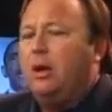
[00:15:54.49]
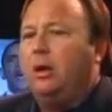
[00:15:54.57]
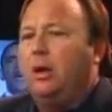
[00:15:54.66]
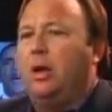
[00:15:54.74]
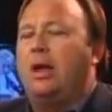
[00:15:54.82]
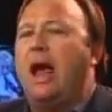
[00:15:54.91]

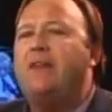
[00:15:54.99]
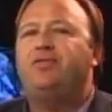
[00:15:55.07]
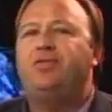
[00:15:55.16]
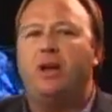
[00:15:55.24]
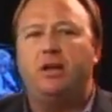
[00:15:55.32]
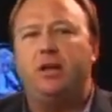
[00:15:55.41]
Look, I've
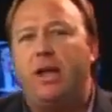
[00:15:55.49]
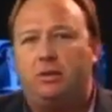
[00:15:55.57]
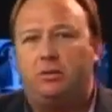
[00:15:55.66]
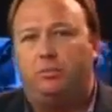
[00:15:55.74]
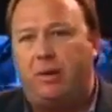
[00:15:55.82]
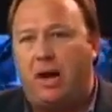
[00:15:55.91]
studied the
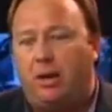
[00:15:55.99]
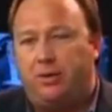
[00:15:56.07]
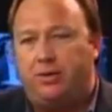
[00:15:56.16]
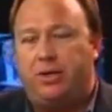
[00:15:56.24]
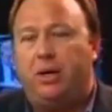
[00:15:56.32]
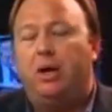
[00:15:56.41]

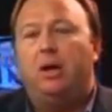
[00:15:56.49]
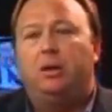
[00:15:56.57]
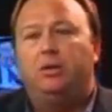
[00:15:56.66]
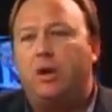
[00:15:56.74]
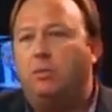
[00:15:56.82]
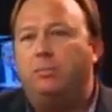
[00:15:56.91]
anthropology.
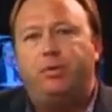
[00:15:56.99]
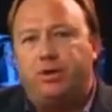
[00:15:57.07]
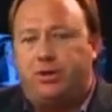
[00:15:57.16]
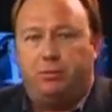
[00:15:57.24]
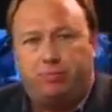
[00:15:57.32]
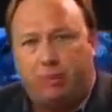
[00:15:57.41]
Don't
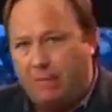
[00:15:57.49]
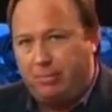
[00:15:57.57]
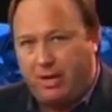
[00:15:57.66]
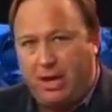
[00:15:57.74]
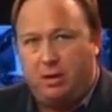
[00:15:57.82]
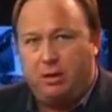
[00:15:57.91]
push your
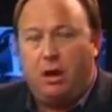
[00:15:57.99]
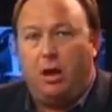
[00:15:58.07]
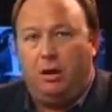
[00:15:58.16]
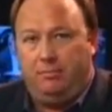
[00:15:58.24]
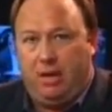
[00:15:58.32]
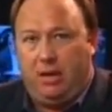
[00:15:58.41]
propaganda
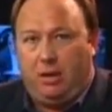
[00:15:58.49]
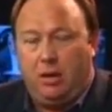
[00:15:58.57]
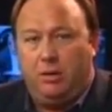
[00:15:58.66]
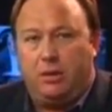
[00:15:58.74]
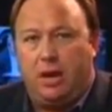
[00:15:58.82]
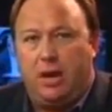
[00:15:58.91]
on me,
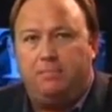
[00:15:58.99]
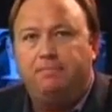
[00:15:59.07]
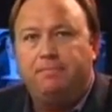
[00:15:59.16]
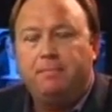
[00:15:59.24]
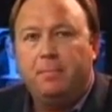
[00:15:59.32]
okay?